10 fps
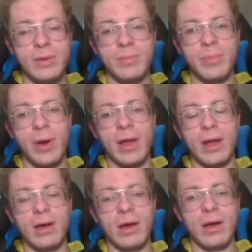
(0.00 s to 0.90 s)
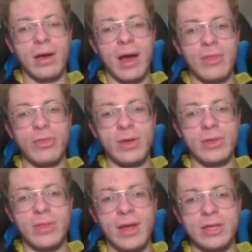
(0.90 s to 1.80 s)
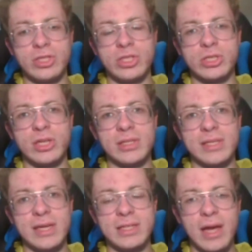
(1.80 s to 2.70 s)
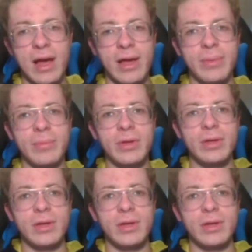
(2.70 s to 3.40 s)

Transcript: But I think that it's just going to take time.